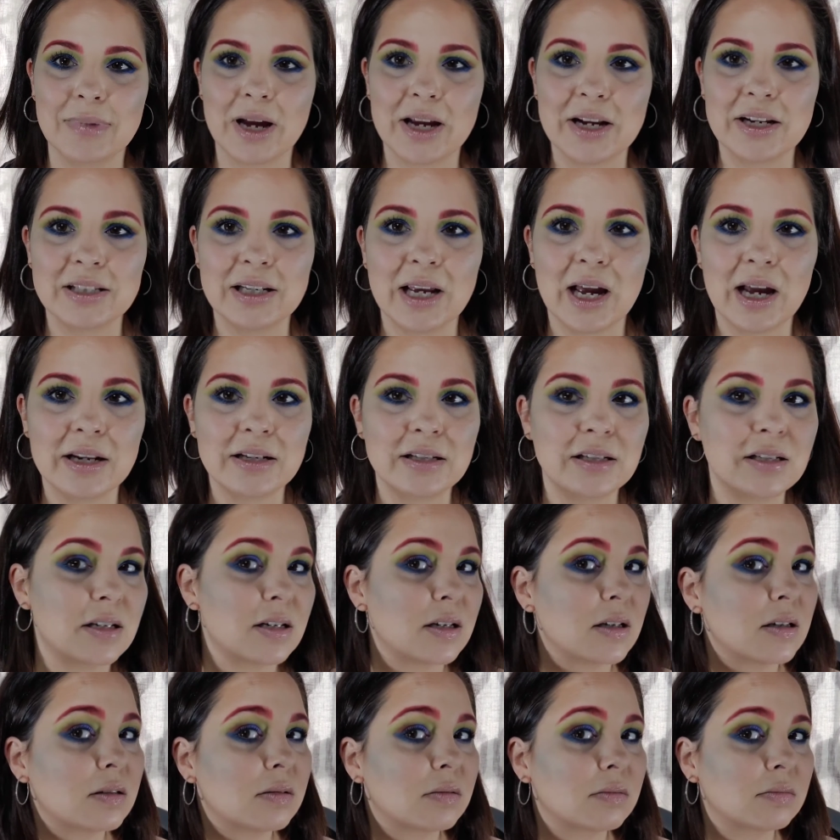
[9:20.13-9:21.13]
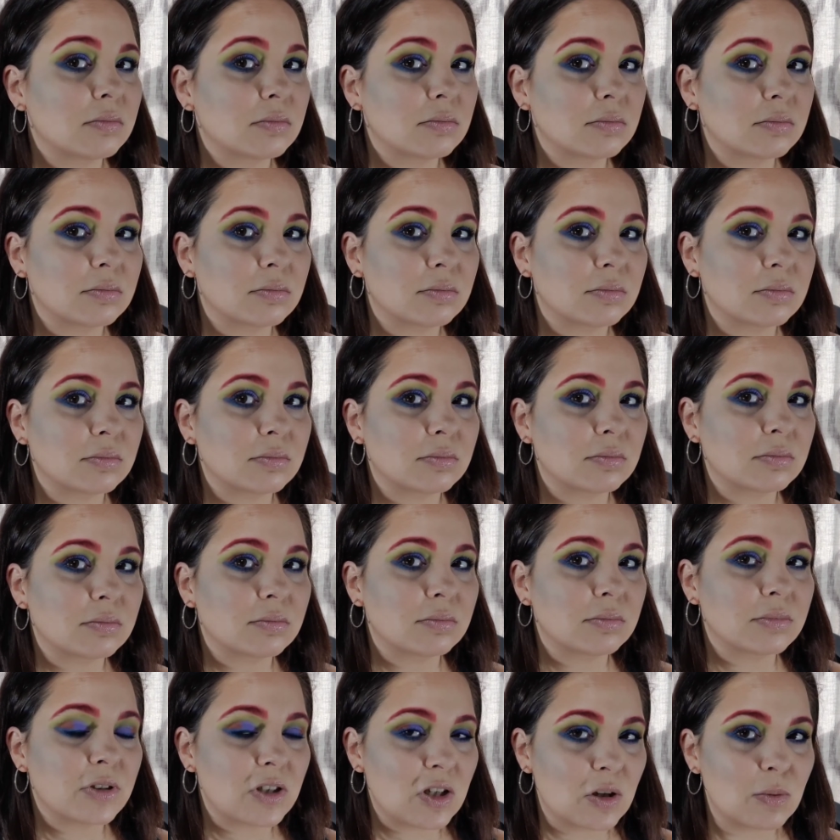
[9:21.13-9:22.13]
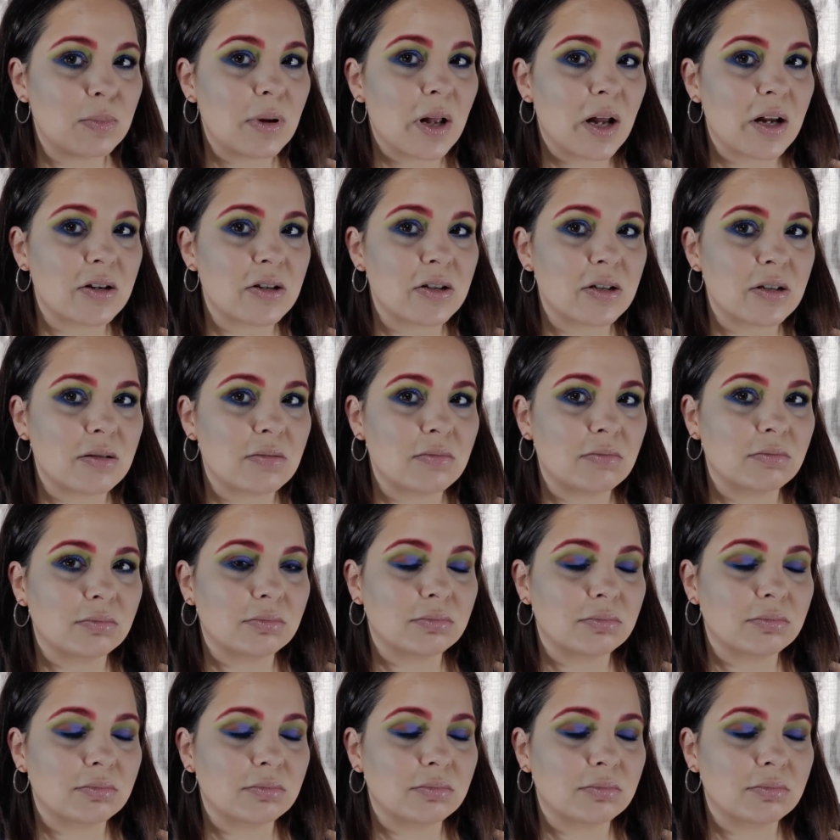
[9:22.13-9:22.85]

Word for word: just had to do blush.